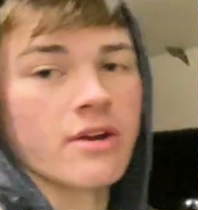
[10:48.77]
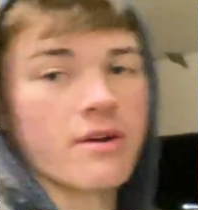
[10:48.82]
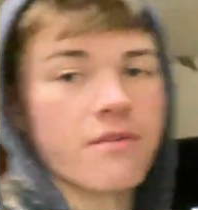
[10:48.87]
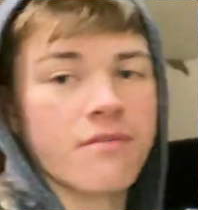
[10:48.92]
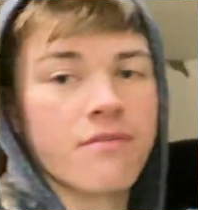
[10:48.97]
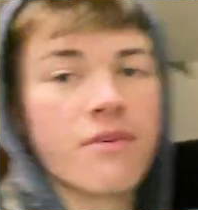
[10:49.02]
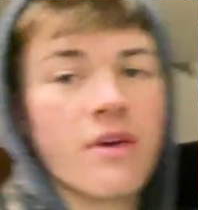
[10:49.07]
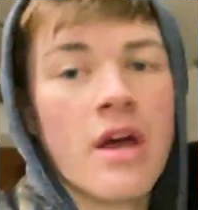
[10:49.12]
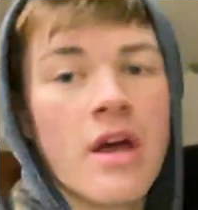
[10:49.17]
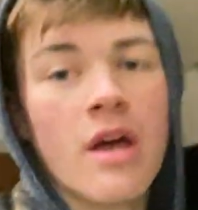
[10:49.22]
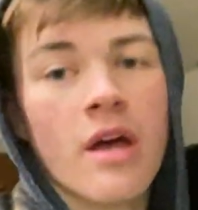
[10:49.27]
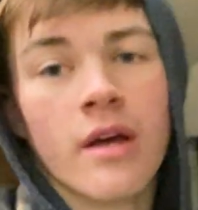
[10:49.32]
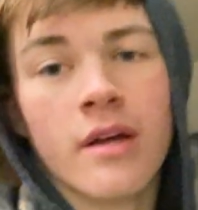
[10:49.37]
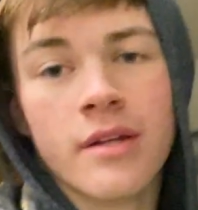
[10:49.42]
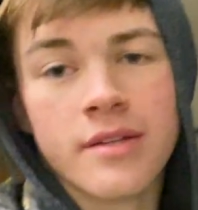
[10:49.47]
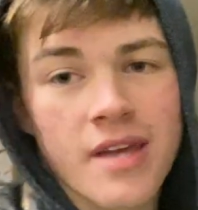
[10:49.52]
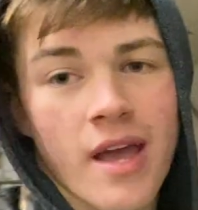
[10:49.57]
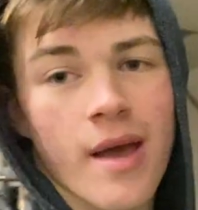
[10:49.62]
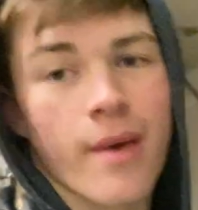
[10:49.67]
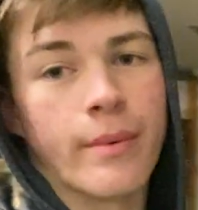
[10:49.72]
of
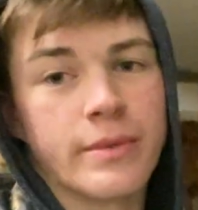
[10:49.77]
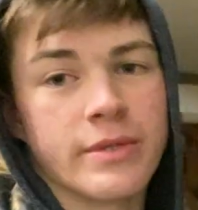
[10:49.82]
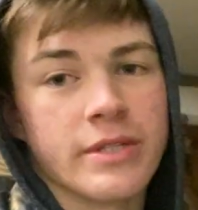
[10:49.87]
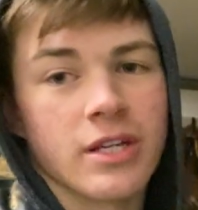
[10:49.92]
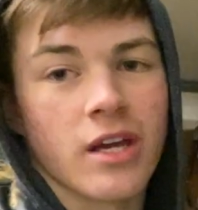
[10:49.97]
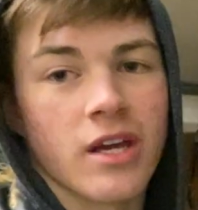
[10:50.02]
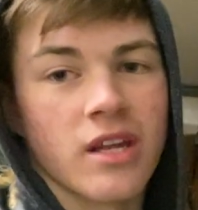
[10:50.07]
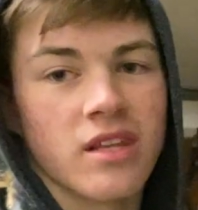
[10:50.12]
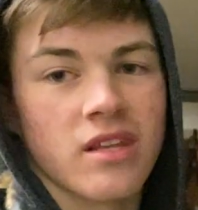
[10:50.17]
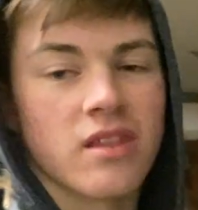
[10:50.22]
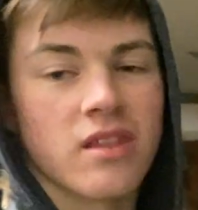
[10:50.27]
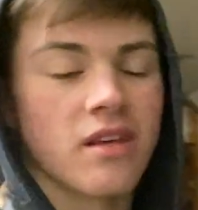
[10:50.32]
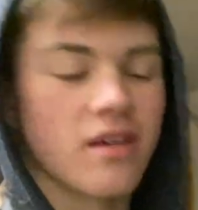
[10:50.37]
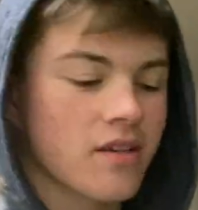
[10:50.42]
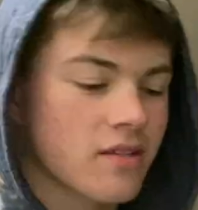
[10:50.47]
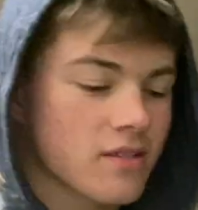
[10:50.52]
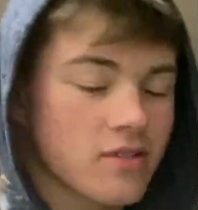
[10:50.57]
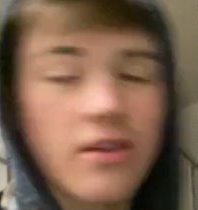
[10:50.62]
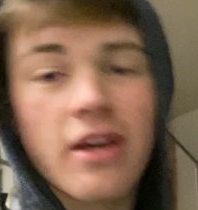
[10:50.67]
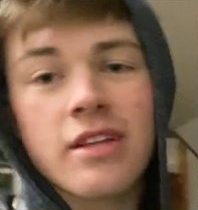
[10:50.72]
damaging anything.
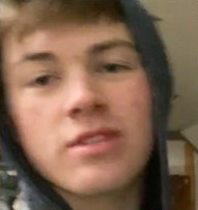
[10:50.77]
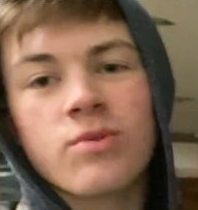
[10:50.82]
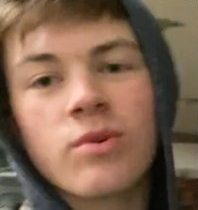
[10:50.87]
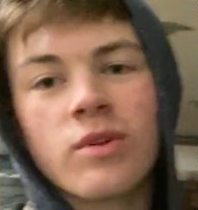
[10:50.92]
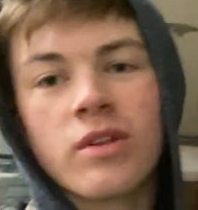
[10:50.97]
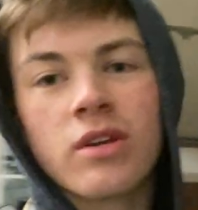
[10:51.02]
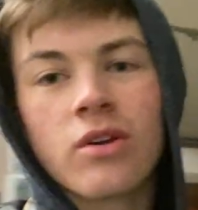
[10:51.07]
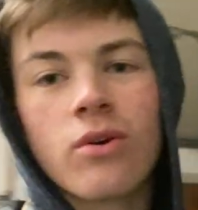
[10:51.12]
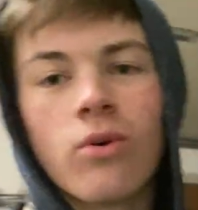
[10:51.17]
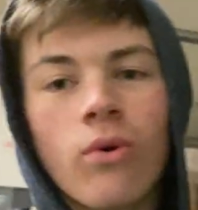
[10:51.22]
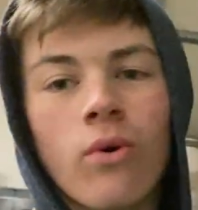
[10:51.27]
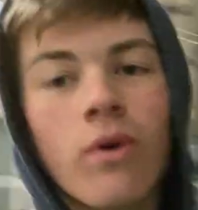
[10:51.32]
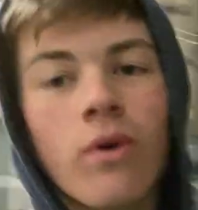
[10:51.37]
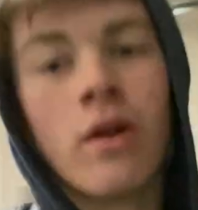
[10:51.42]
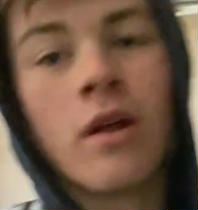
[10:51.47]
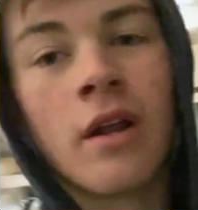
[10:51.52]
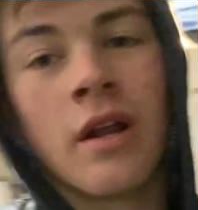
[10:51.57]
So that's really cool.